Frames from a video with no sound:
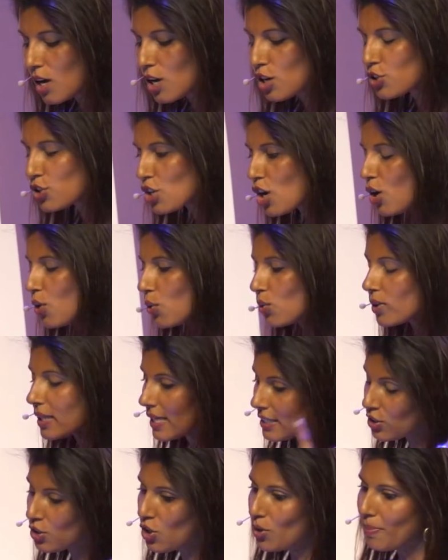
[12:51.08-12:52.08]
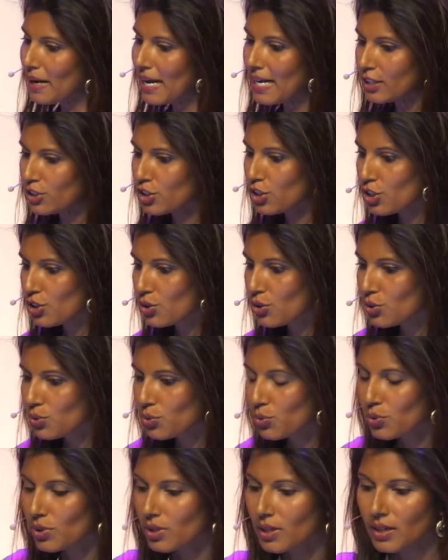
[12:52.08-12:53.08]
So let's go back
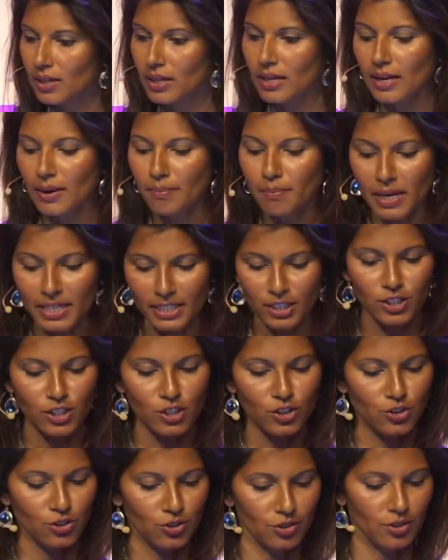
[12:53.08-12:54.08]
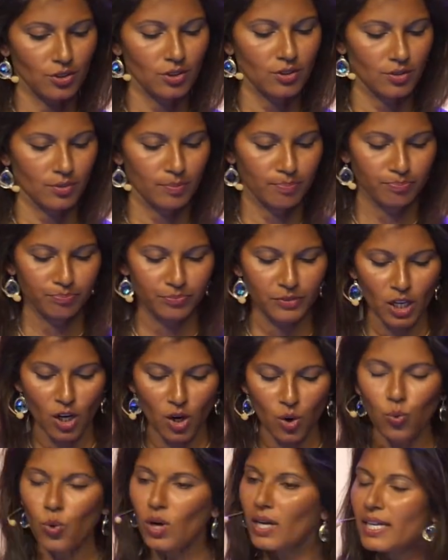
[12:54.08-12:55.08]
to my sister.
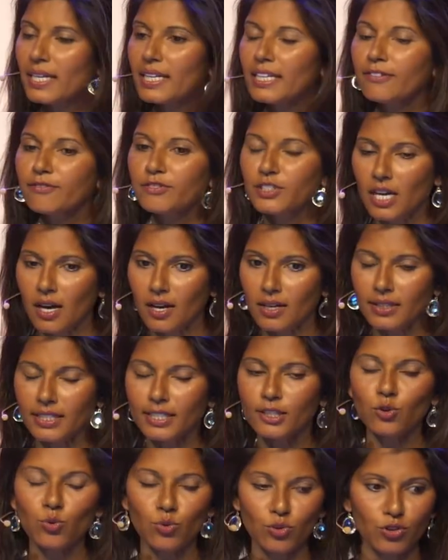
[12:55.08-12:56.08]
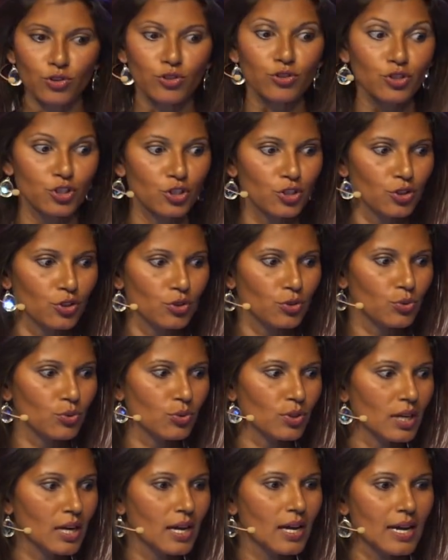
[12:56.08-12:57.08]
What could I have done in order
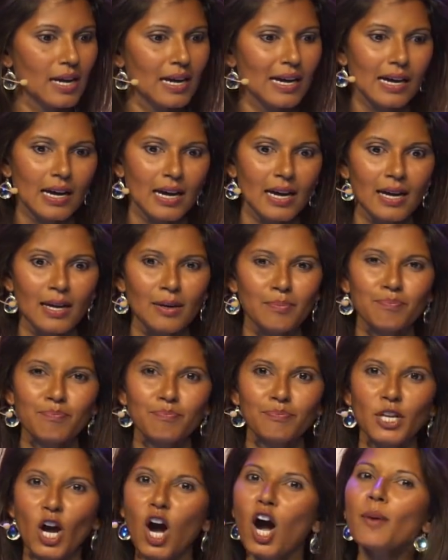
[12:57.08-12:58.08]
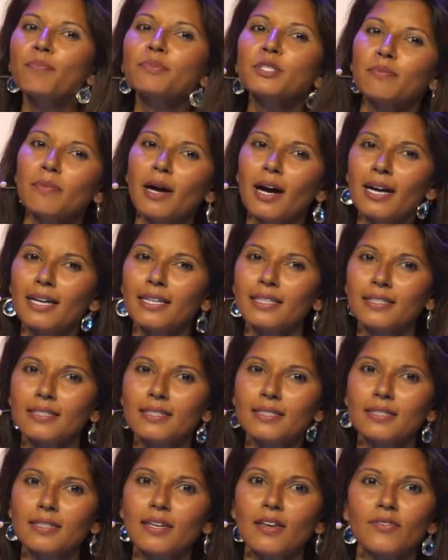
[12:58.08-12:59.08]
to um,
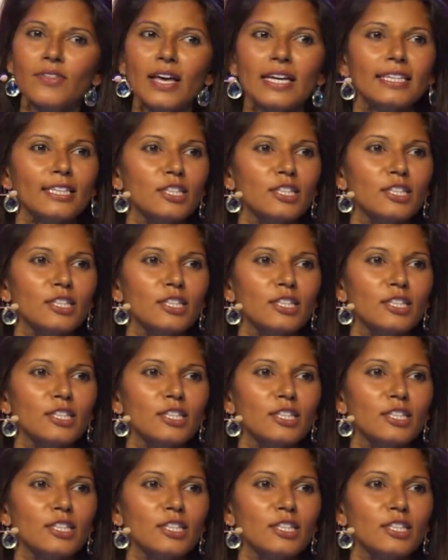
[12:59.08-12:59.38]
optimize that